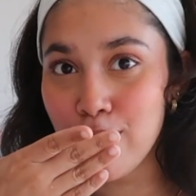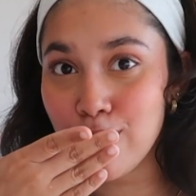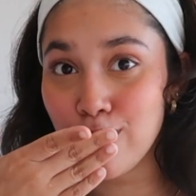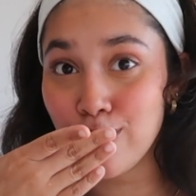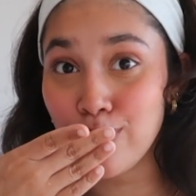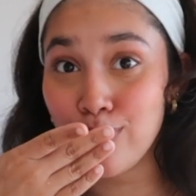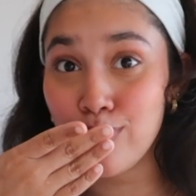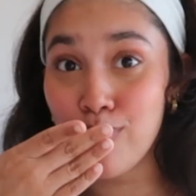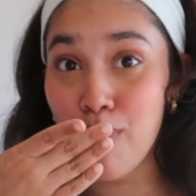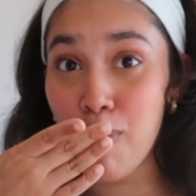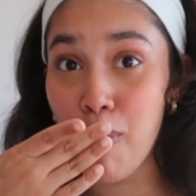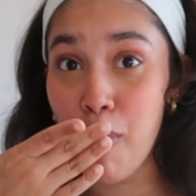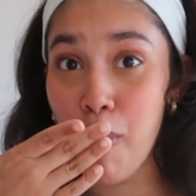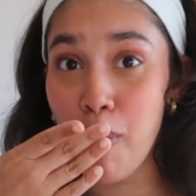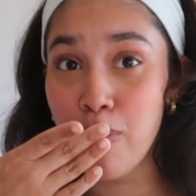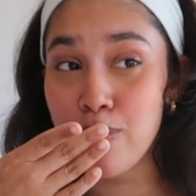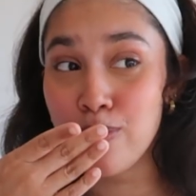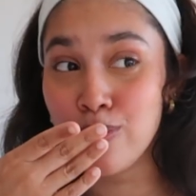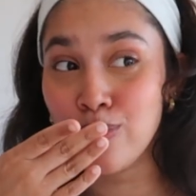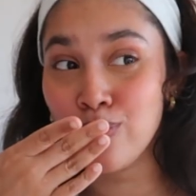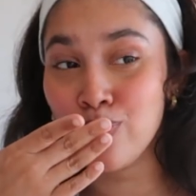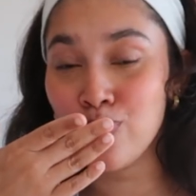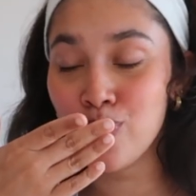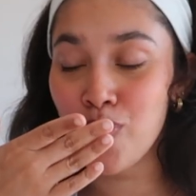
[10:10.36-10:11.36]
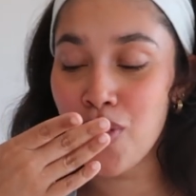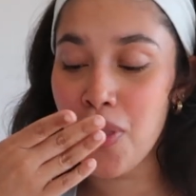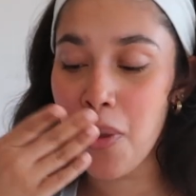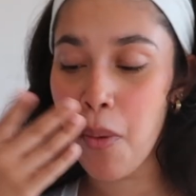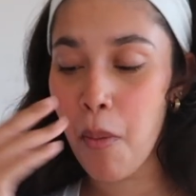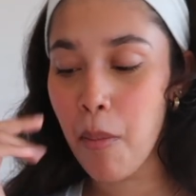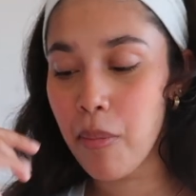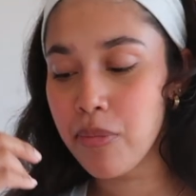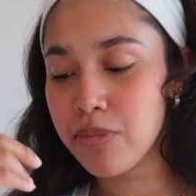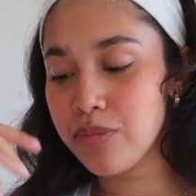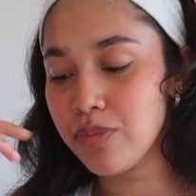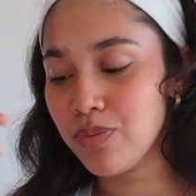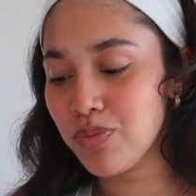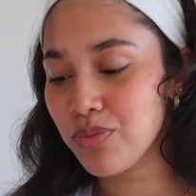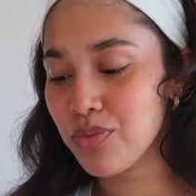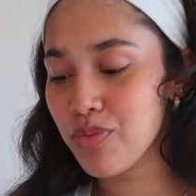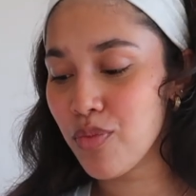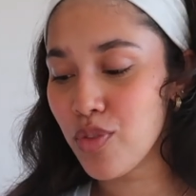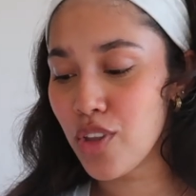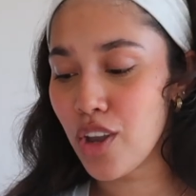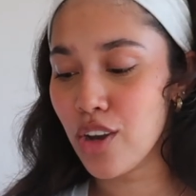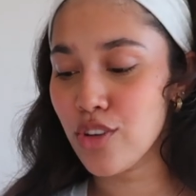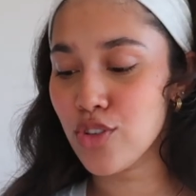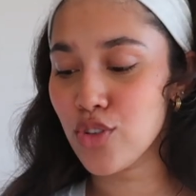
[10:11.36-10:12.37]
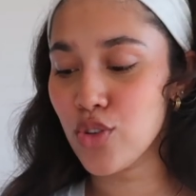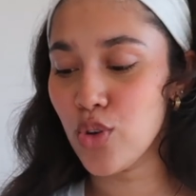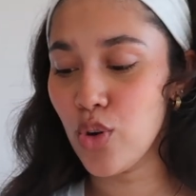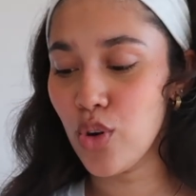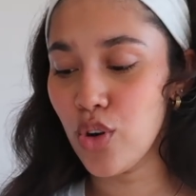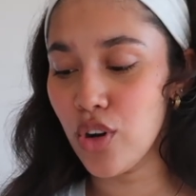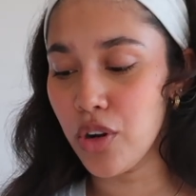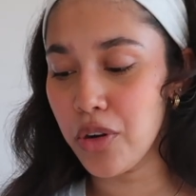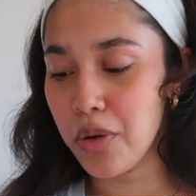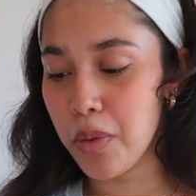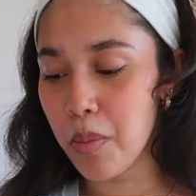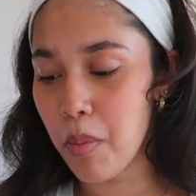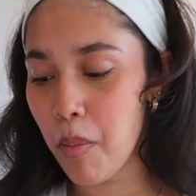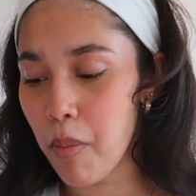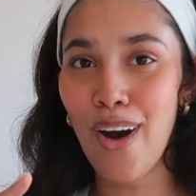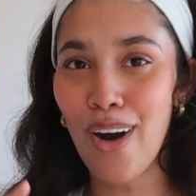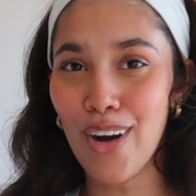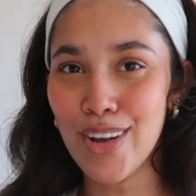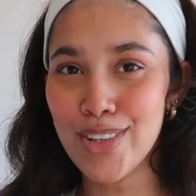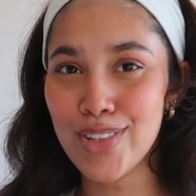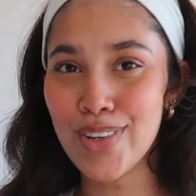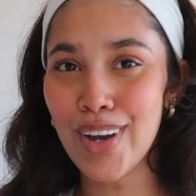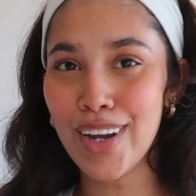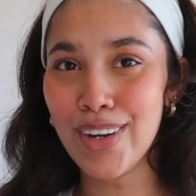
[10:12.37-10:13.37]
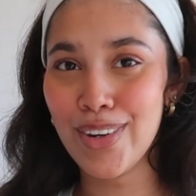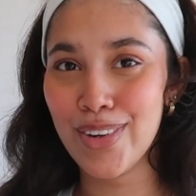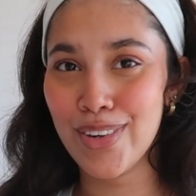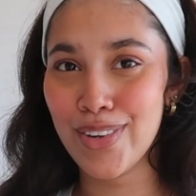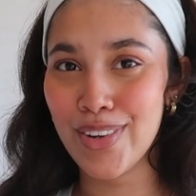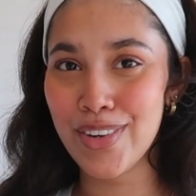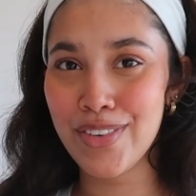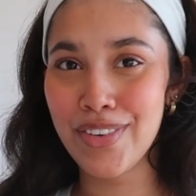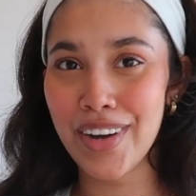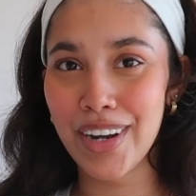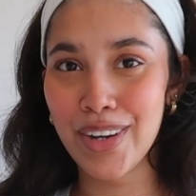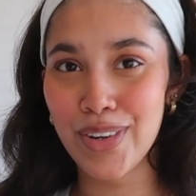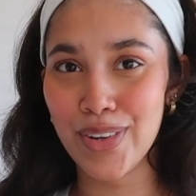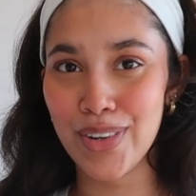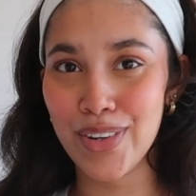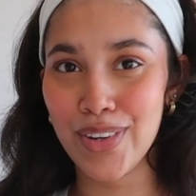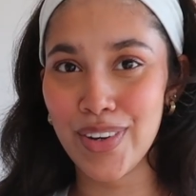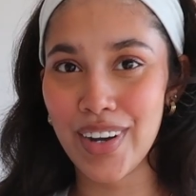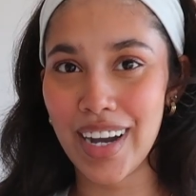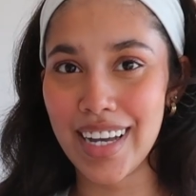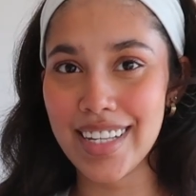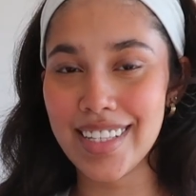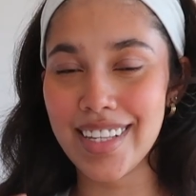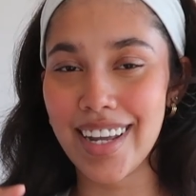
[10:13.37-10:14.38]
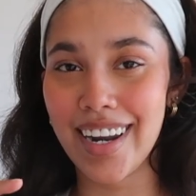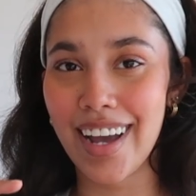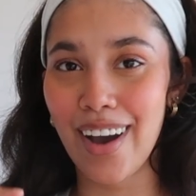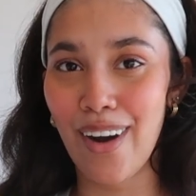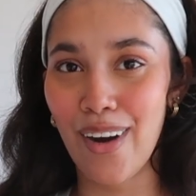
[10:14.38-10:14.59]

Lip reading: Mm, so good. Also, I don't know if I told you guys that I